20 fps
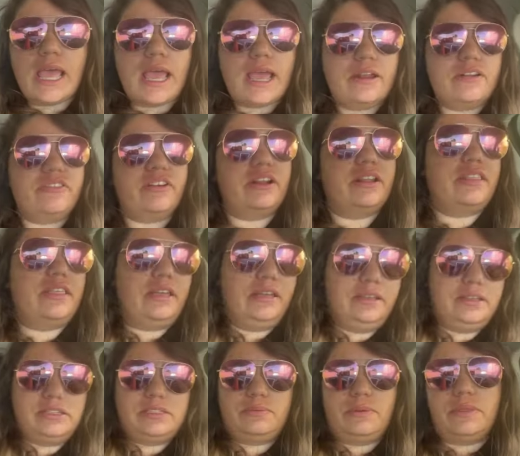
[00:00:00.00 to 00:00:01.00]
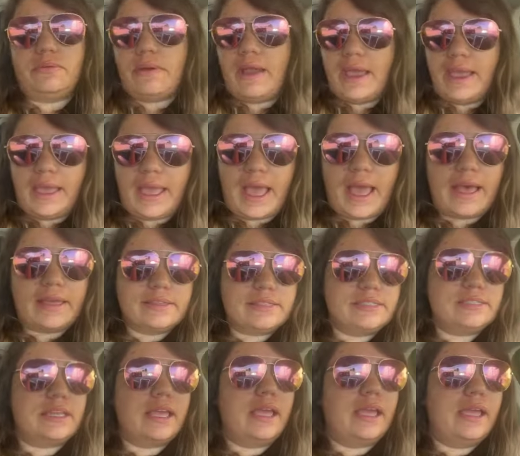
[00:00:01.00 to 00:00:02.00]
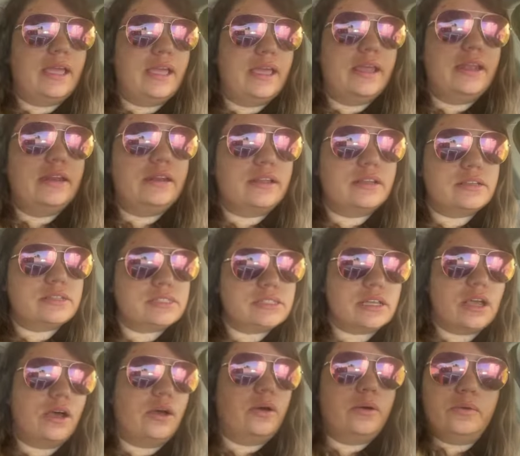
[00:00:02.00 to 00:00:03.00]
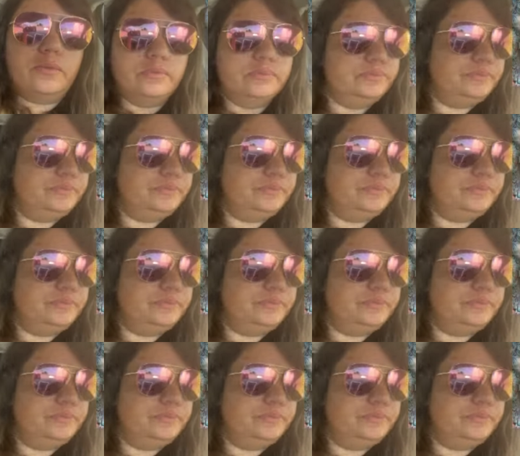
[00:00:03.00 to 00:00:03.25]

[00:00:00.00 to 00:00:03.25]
and fun things with Ryan Cass, and so